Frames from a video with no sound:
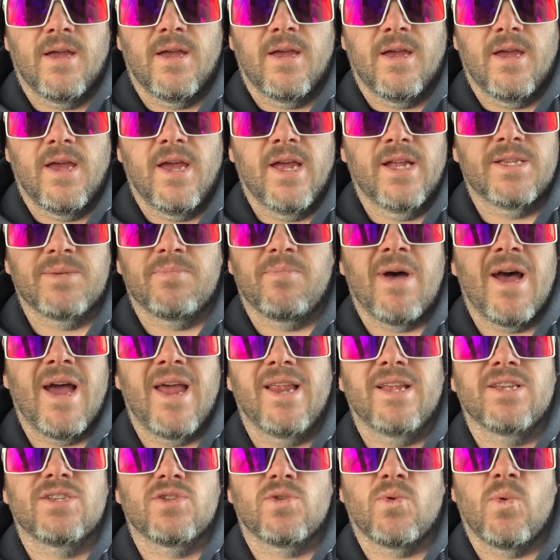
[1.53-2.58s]
It's
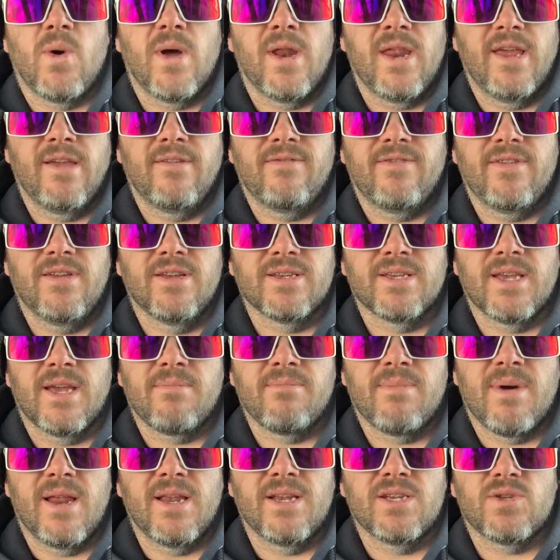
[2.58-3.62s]
minus 20, feels like
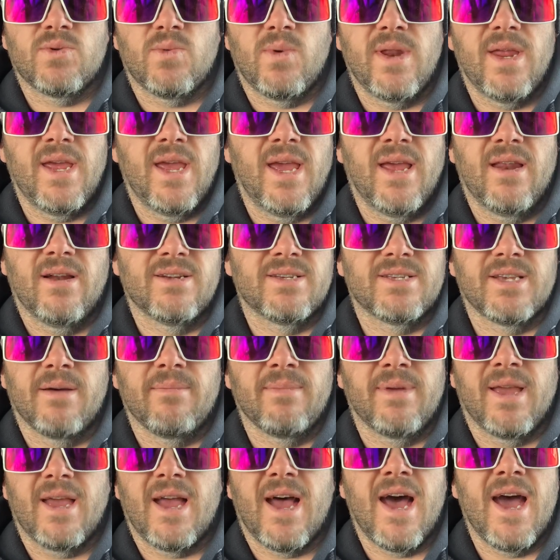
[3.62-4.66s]
minus 28 or
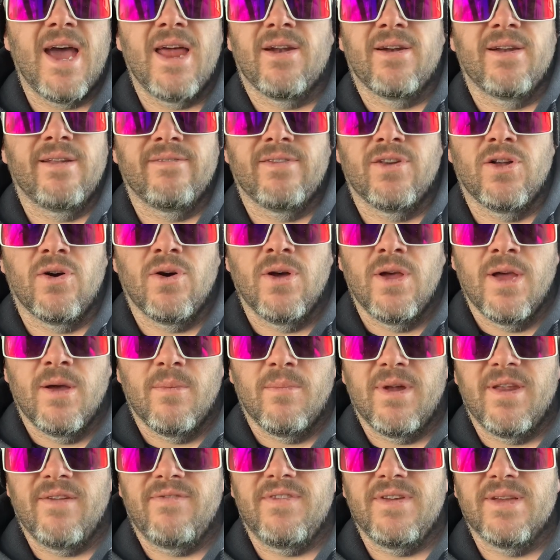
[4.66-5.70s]
something. I don't even know.
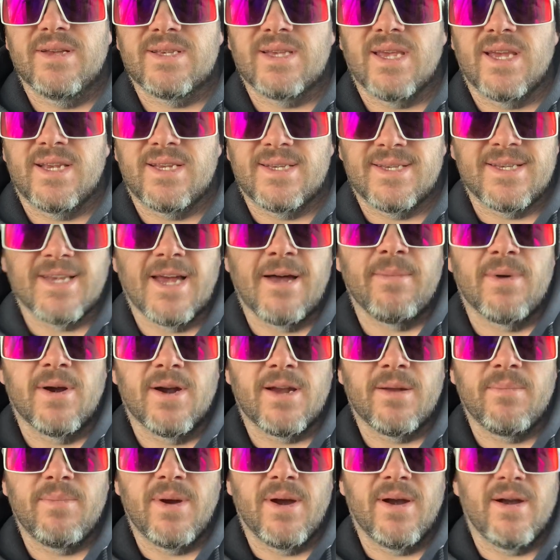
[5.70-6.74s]
But it feels like summer
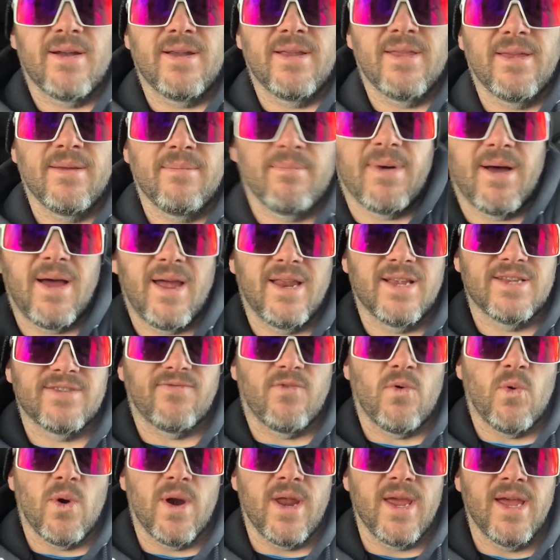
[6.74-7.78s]
compared to the minus
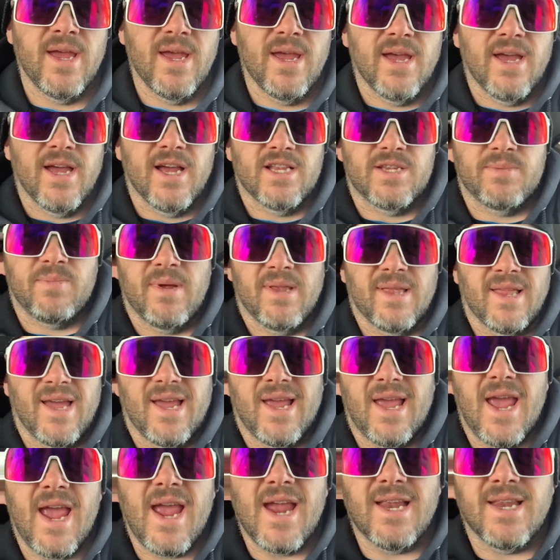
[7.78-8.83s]
40. It's been
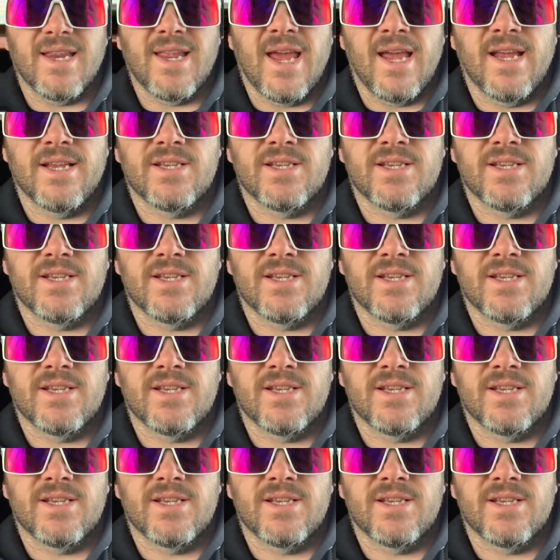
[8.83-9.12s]
like 8 days